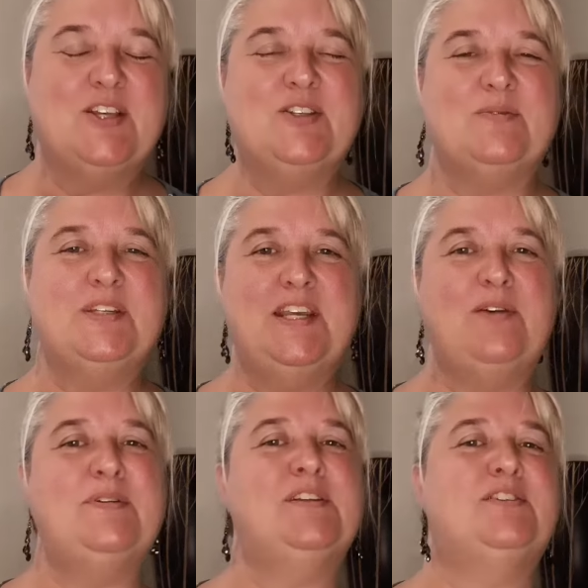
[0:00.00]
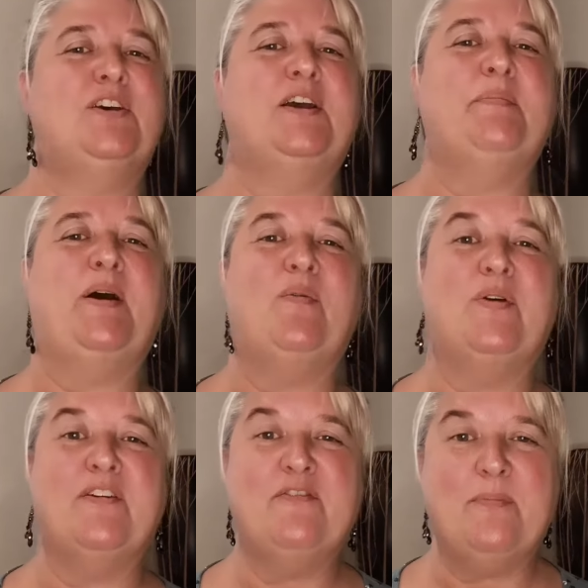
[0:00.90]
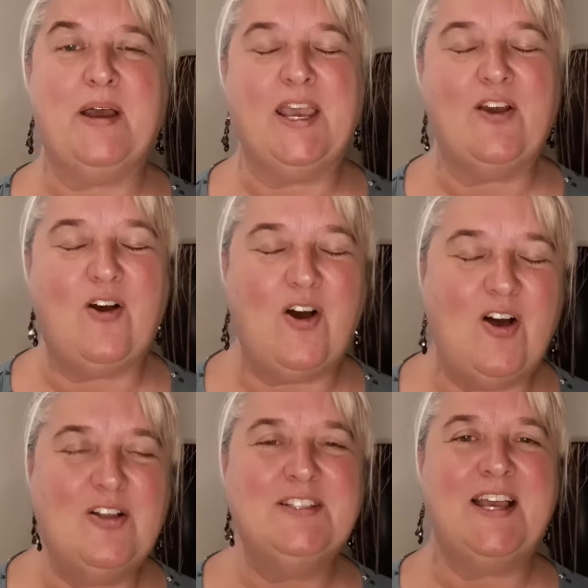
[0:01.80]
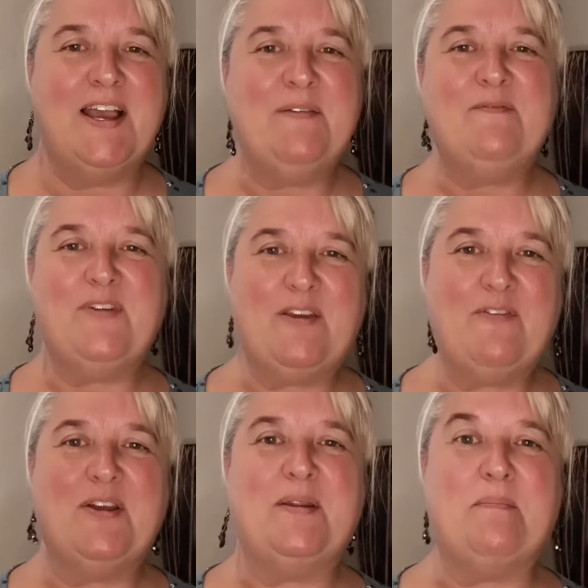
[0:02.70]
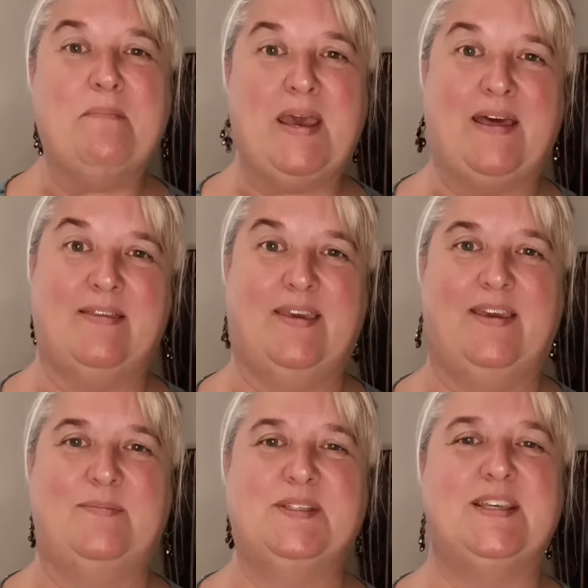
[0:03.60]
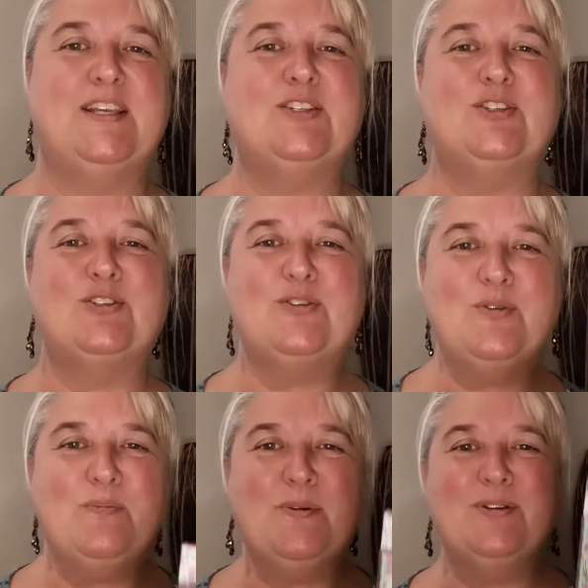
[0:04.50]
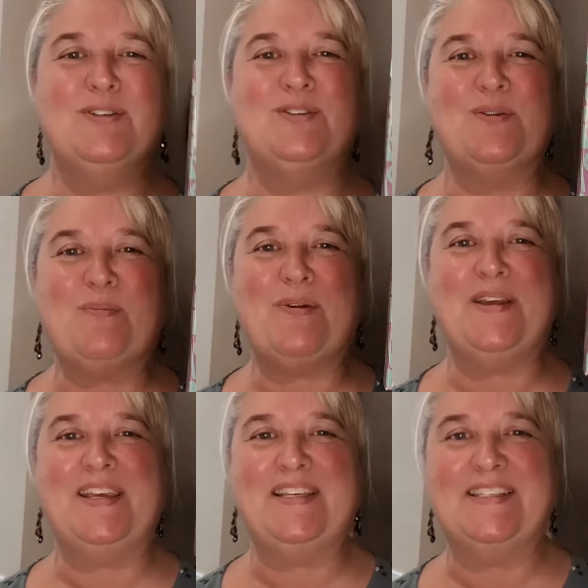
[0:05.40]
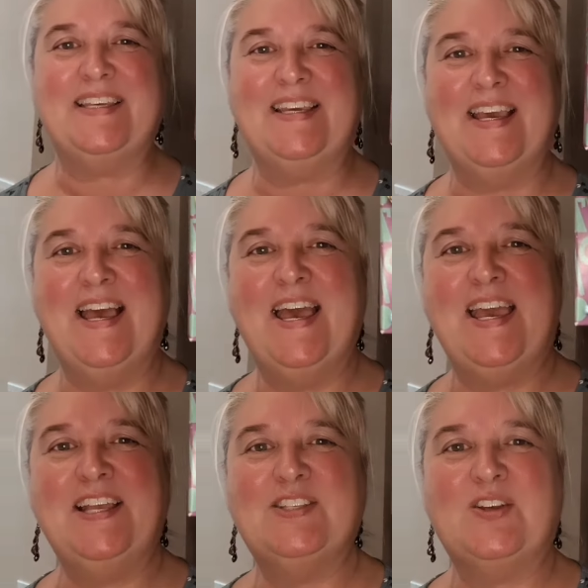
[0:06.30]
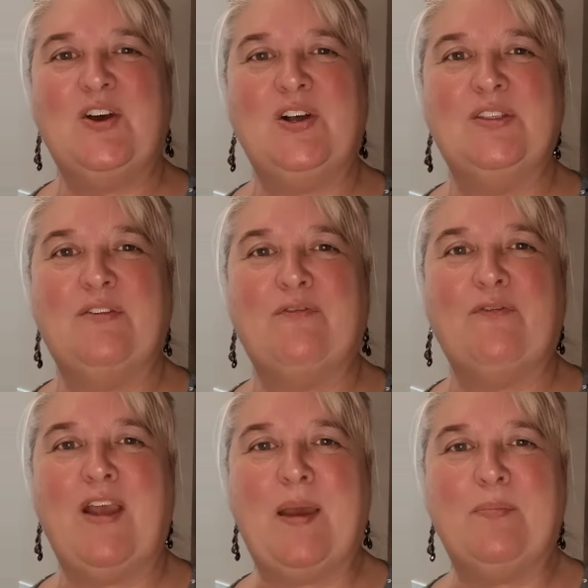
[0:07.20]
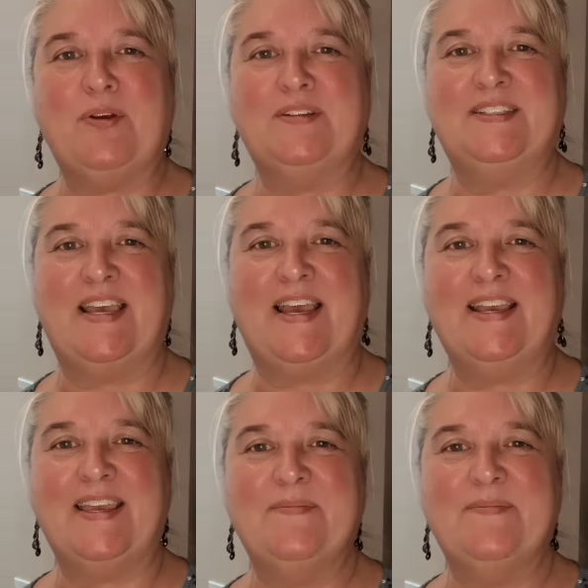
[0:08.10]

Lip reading: So today I wanted to talk about one of my all-time favorite math games. It's super easy. It's called the Frapper deck.